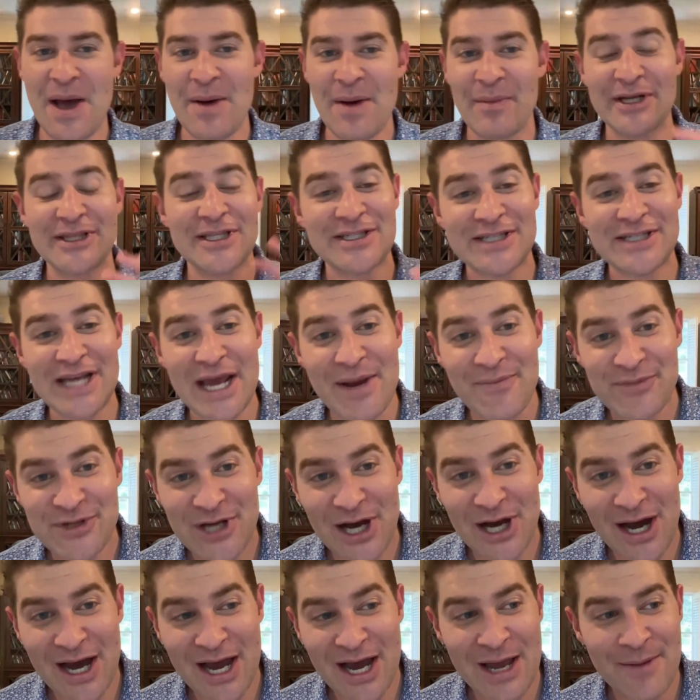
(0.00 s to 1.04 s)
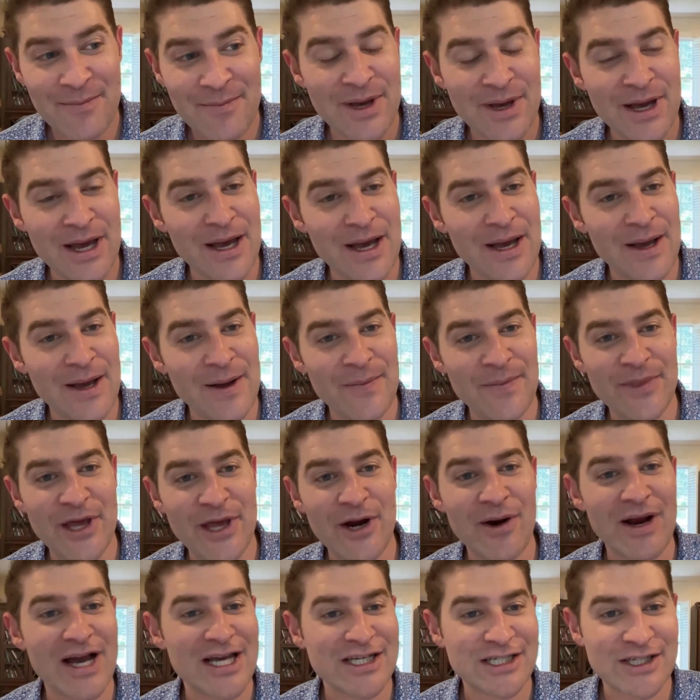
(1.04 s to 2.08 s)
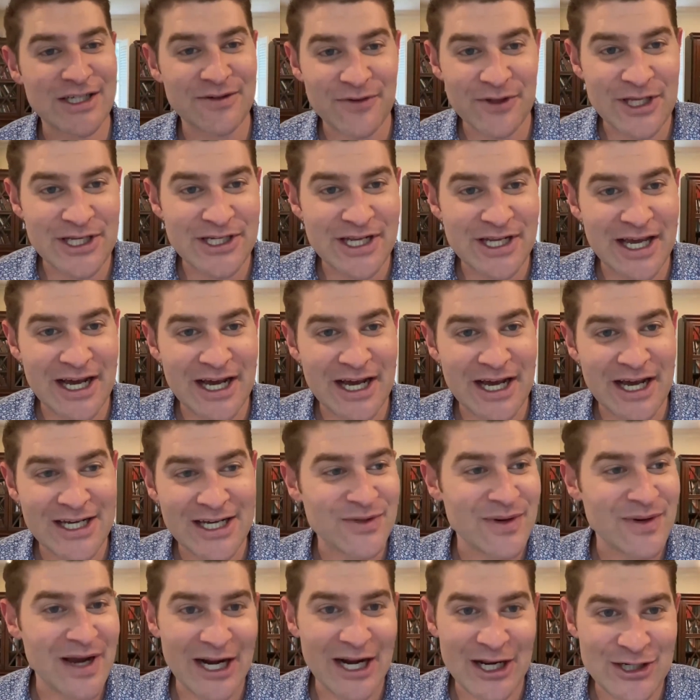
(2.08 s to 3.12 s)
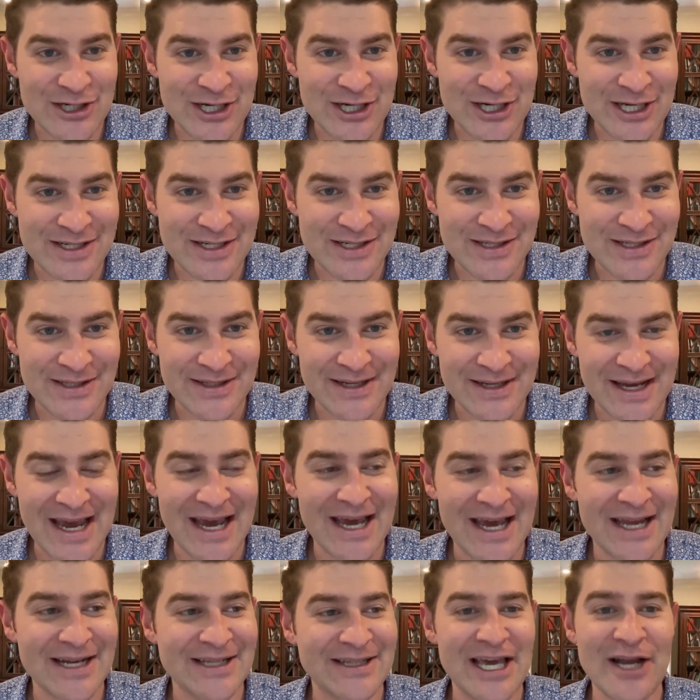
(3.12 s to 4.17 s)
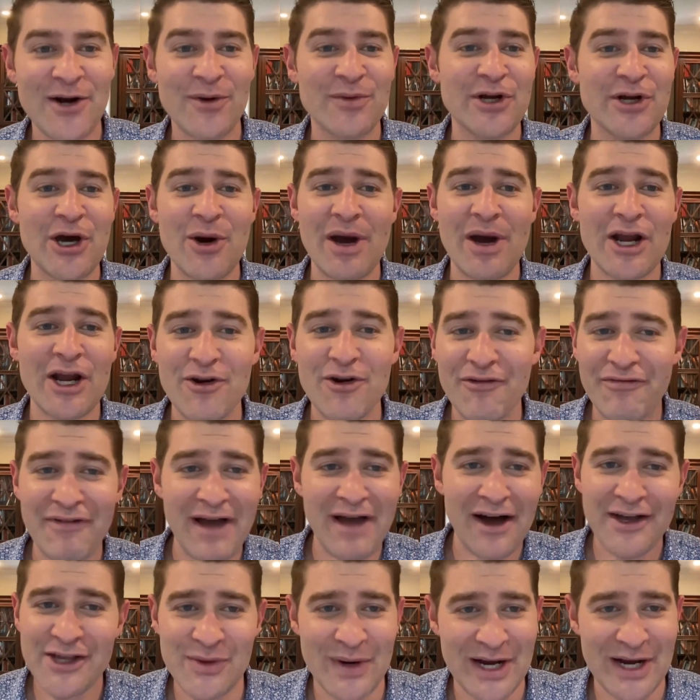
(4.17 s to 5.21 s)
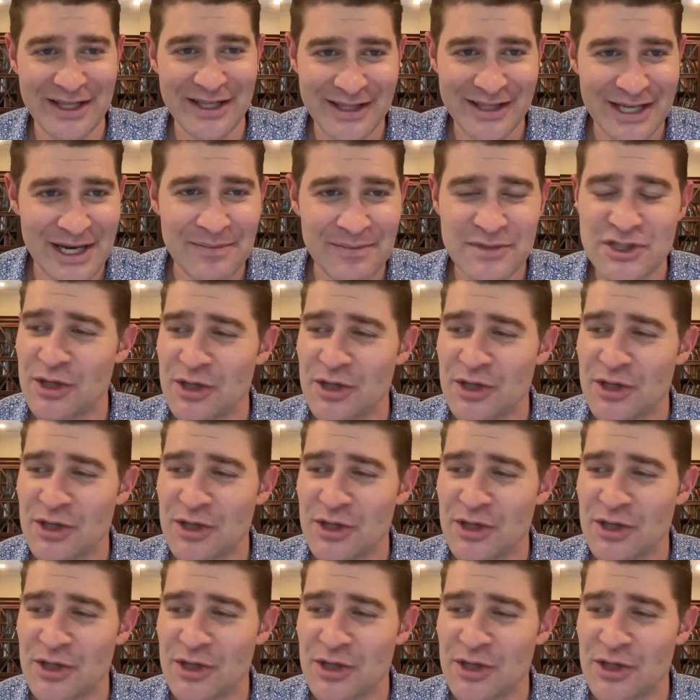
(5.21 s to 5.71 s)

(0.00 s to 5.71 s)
But at the same time, they're asking for these AI strategies and they don't know how to evaluate them.